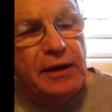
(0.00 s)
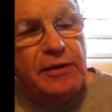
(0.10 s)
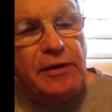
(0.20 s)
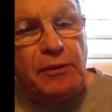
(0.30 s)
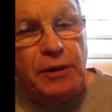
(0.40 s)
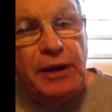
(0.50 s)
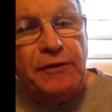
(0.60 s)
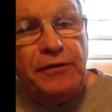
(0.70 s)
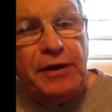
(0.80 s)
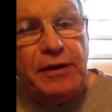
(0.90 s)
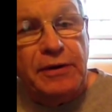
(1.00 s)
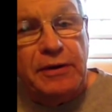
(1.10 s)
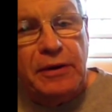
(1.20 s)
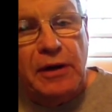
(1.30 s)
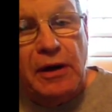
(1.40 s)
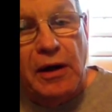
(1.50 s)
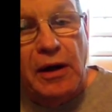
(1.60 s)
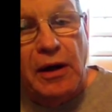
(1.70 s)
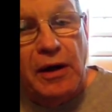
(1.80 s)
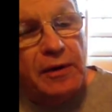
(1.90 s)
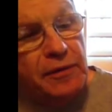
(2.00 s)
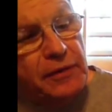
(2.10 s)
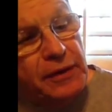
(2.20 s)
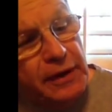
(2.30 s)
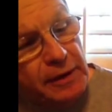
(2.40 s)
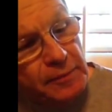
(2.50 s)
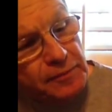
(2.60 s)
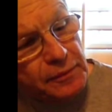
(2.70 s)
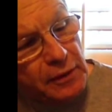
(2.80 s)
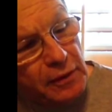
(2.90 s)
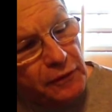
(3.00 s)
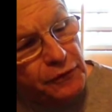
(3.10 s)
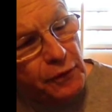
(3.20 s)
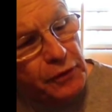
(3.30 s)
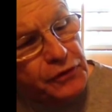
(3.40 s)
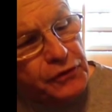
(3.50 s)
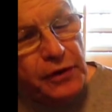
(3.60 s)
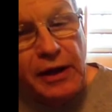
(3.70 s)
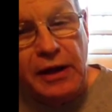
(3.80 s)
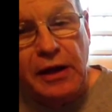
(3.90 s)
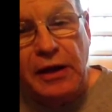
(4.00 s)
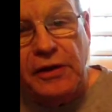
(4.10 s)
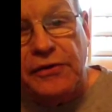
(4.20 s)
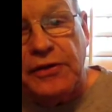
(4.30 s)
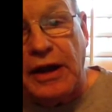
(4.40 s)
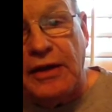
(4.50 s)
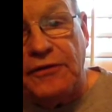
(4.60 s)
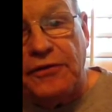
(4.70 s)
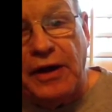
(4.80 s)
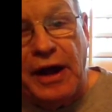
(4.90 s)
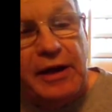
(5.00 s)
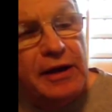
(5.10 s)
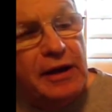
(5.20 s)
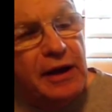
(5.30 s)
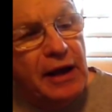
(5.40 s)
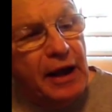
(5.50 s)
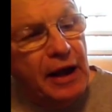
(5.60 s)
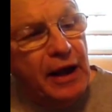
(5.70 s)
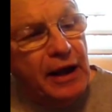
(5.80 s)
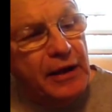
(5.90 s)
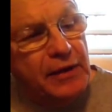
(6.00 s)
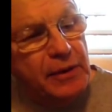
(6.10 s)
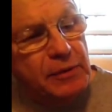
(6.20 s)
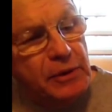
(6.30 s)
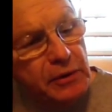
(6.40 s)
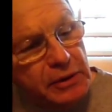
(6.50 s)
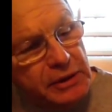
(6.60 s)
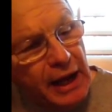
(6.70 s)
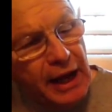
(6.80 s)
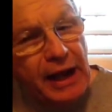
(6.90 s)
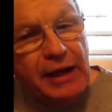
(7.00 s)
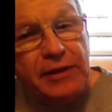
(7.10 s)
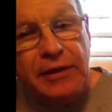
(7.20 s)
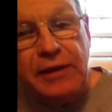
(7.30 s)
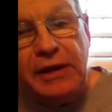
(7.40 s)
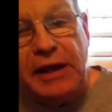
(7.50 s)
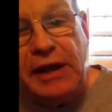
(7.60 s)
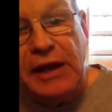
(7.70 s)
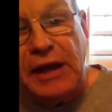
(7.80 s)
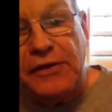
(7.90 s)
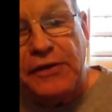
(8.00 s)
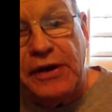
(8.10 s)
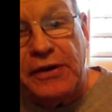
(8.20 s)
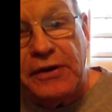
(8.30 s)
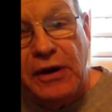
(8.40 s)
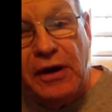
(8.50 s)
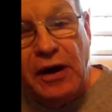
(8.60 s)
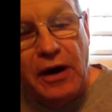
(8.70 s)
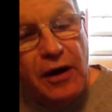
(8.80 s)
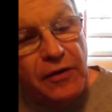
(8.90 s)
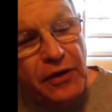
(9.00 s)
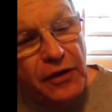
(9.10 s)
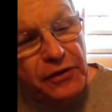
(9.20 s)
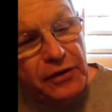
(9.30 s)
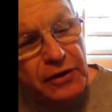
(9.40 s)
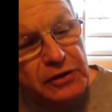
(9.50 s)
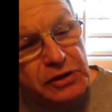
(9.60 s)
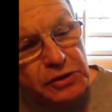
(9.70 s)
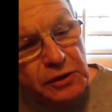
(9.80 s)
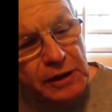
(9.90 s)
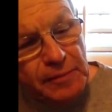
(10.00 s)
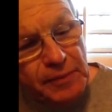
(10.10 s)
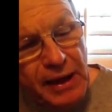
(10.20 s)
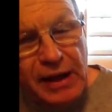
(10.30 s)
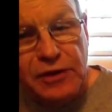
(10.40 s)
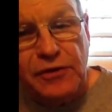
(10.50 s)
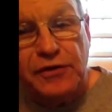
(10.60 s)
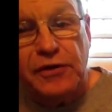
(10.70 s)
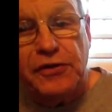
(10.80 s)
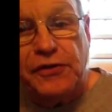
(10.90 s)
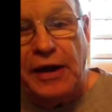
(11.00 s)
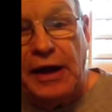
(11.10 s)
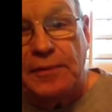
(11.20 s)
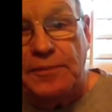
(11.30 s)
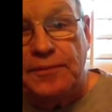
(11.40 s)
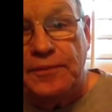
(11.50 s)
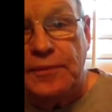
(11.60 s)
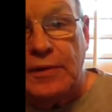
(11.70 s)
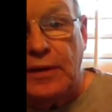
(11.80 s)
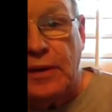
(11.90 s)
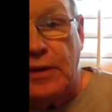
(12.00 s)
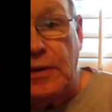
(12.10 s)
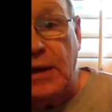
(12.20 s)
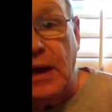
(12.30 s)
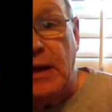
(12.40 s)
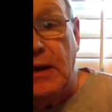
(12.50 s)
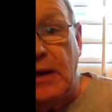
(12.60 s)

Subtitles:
the ring finger on the 4th string, 2nd fret, and then we're going to add the index finger on the 3rd string at the 1st fret. Okay,